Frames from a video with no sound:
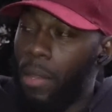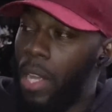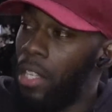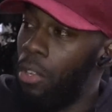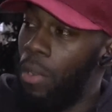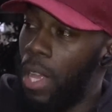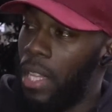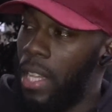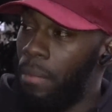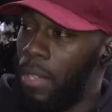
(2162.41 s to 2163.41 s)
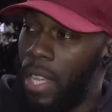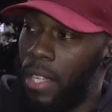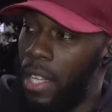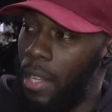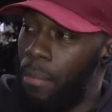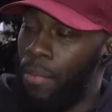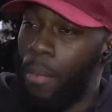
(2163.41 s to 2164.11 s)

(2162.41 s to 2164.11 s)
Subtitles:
I had no head them time then.